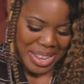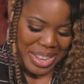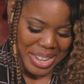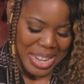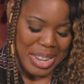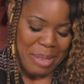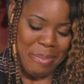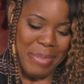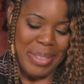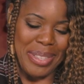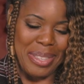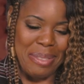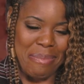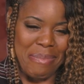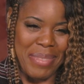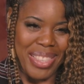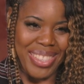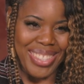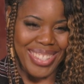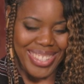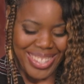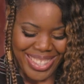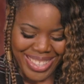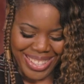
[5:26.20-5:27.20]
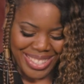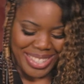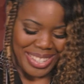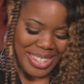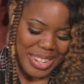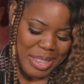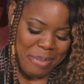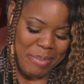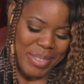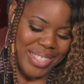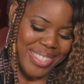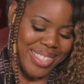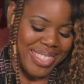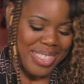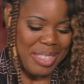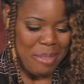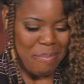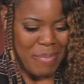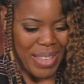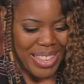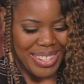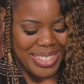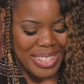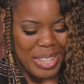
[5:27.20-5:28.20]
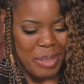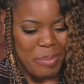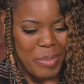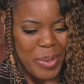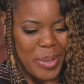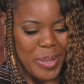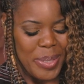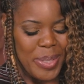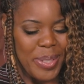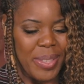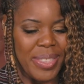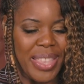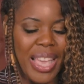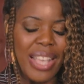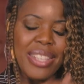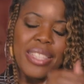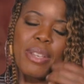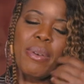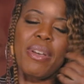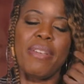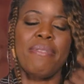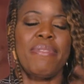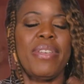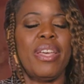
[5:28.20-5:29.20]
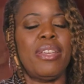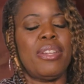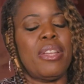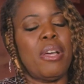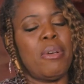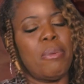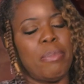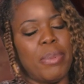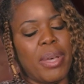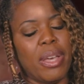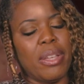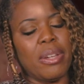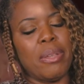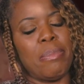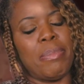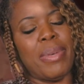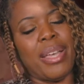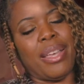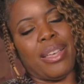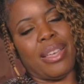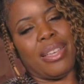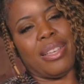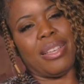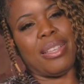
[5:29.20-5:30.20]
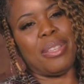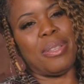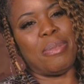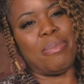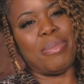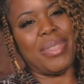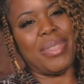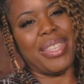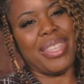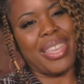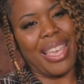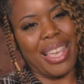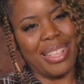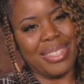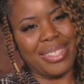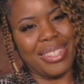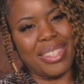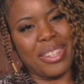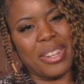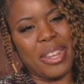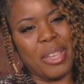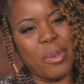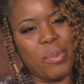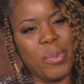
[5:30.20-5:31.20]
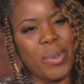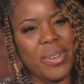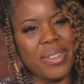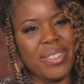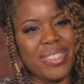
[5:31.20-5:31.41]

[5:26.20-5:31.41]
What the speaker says: Let me submit to this and let me send them my demo. So that's how I found out about it, by the casting network.